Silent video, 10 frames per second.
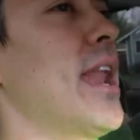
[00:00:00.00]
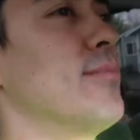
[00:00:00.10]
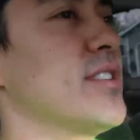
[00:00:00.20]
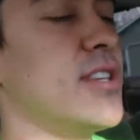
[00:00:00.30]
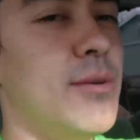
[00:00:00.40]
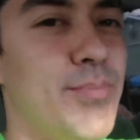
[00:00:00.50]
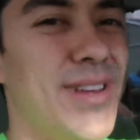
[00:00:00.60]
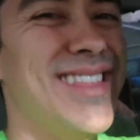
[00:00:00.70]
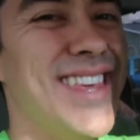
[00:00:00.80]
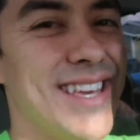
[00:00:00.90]
And I'm just gonna
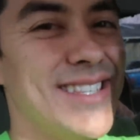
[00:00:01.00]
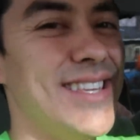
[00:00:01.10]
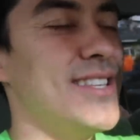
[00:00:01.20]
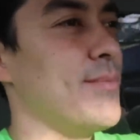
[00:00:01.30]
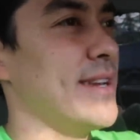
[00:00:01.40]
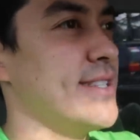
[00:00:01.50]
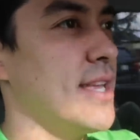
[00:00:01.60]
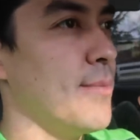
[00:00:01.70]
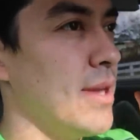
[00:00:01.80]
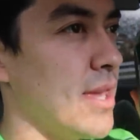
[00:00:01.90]
put this into my
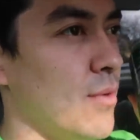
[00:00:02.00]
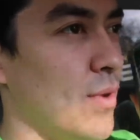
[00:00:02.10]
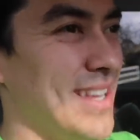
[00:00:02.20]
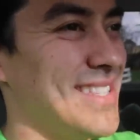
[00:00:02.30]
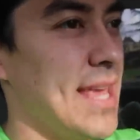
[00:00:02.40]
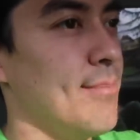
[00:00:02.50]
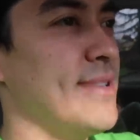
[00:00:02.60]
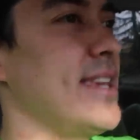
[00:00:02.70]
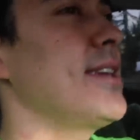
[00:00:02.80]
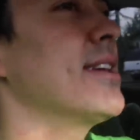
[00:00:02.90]
stomach when it's
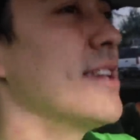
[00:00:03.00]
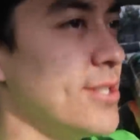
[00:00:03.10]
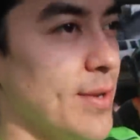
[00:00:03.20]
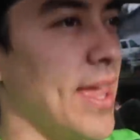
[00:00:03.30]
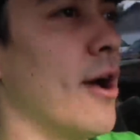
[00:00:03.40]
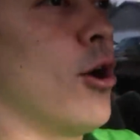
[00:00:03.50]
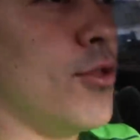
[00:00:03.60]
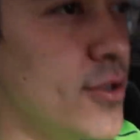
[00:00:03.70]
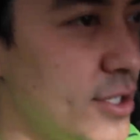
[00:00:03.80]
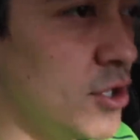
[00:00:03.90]
empty, so I get
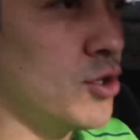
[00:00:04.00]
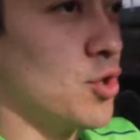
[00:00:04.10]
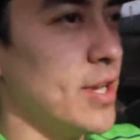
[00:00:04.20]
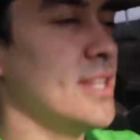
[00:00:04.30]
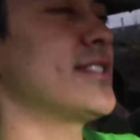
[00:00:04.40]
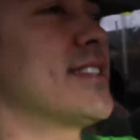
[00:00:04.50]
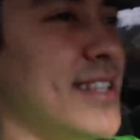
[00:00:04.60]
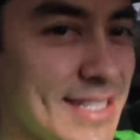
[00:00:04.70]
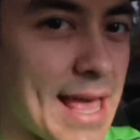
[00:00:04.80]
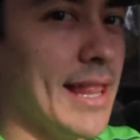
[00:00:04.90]
all those nutrients.
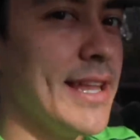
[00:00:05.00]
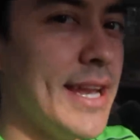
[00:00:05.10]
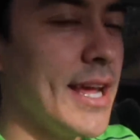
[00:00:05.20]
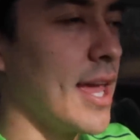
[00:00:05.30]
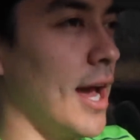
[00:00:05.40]
Salad in a